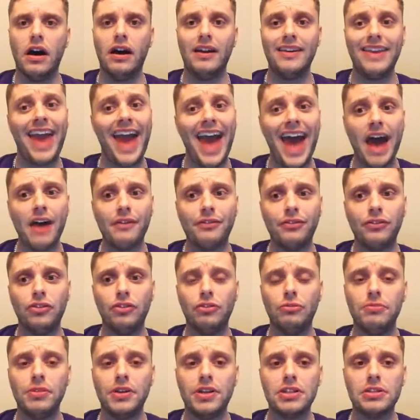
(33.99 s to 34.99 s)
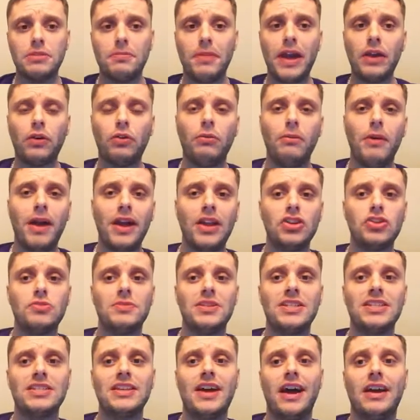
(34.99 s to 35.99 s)
You have to, because the bankroll
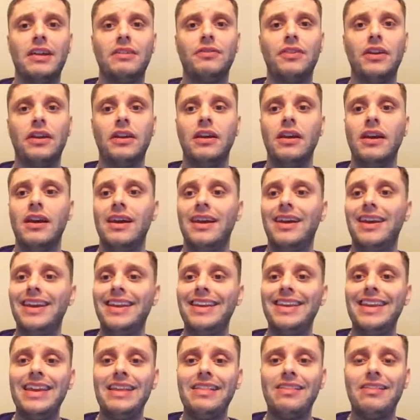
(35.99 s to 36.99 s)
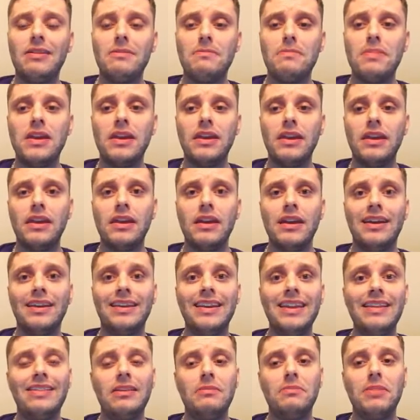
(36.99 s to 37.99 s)
management side of it, it needs to be
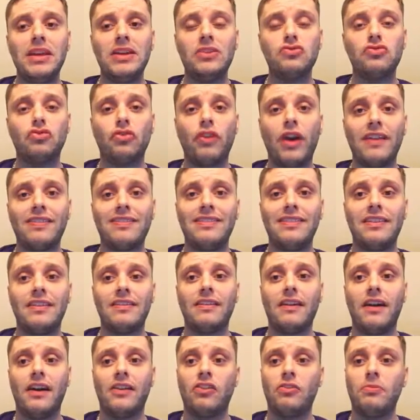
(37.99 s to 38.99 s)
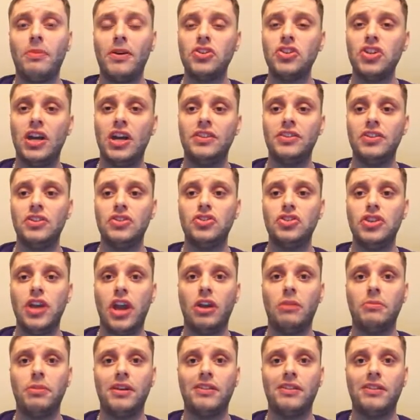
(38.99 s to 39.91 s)
addressed and discussed, especially on this channel.